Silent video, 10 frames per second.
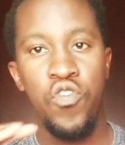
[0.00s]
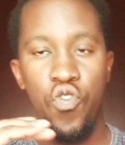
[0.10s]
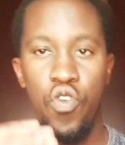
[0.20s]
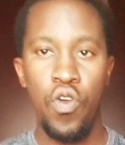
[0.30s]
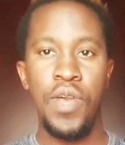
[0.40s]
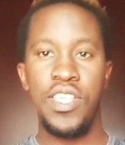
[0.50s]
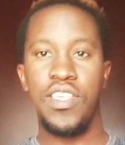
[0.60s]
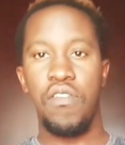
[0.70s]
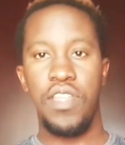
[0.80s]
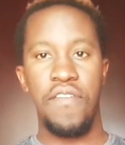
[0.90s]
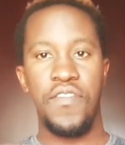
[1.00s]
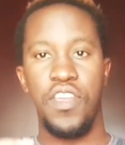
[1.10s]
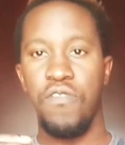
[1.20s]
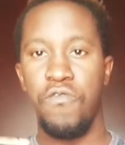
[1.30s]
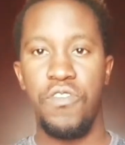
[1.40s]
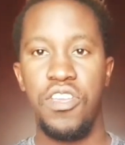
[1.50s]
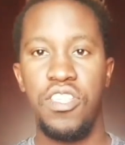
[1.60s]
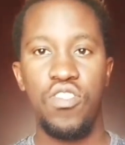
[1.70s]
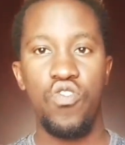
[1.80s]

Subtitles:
to all my South African friends,